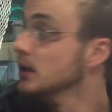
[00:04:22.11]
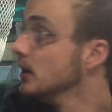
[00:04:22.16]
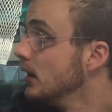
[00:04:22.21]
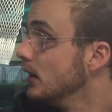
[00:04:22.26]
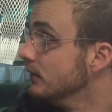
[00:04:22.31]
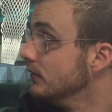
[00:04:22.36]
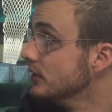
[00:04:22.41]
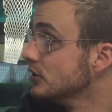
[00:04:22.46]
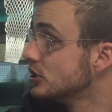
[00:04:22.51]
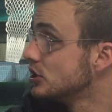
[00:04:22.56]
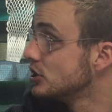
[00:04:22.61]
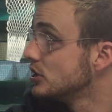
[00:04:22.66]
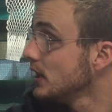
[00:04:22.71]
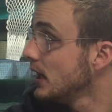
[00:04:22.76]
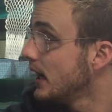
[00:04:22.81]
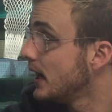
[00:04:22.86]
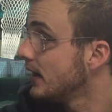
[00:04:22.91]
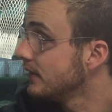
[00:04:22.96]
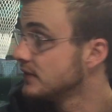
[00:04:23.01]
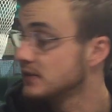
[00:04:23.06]
of the
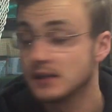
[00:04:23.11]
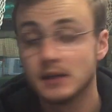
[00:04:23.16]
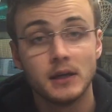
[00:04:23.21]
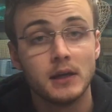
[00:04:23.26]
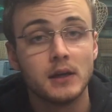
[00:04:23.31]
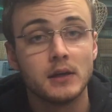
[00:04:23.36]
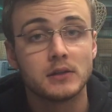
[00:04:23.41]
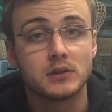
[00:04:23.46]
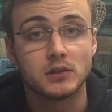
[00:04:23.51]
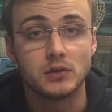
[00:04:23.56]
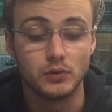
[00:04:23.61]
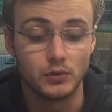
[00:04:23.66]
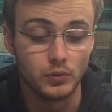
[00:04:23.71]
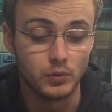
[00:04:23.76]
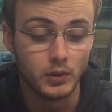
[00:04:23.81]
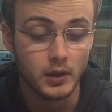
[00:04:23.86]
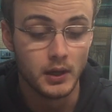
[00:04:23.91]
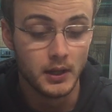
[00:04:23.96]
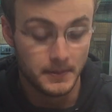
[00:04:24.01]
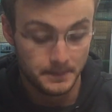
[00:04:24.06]
shaft
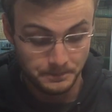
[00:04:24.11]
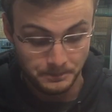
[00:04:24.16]
to